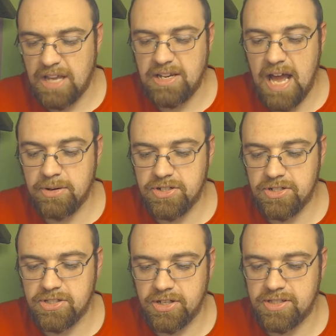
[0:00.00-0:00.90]
now it just
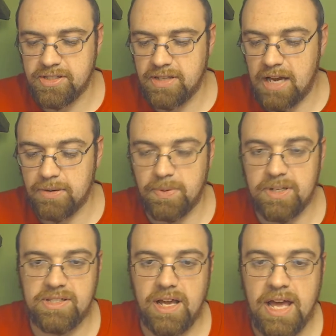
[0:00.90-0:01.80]
looks... I don't want to
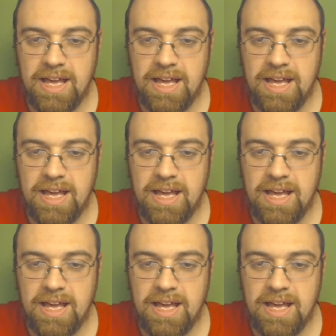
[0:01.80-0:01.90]
say.